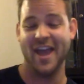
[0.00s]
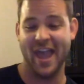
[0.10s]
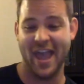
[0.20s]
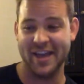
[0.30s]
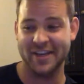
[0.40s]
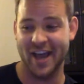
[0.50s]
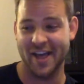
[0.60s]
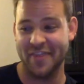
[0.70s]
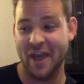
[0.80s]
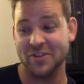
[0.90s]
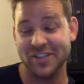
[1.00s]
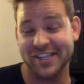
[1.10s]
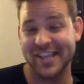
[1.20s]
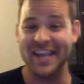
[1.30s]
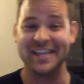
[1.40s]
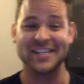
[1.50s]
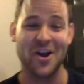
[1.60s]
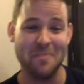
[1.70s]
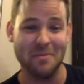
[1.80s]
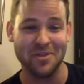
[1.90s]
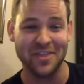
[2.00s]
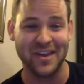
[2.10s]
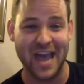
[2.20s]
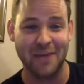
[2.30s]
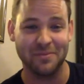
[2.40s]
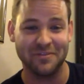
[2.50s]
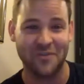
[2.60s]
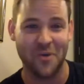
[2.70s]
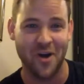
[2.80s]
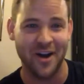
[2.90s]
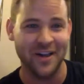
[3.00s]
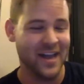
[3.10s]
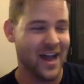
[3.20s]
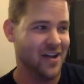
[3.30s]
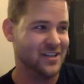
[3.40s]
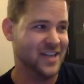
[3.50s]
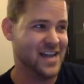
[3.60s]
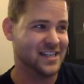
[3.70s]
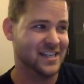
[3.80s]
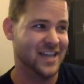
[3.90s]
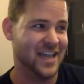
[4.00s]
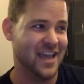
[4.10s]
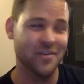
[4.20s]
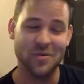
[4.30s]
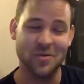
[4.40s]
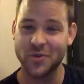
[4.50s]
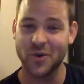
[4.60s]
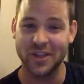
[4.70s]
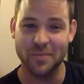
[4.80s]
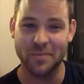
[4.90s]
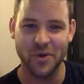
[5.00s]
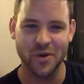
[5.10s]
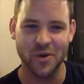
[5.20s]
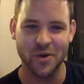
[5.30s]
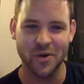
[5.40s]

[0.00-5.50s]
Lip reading: And that was exciting because I remember the night before, I was asking Dave, who was running the booth,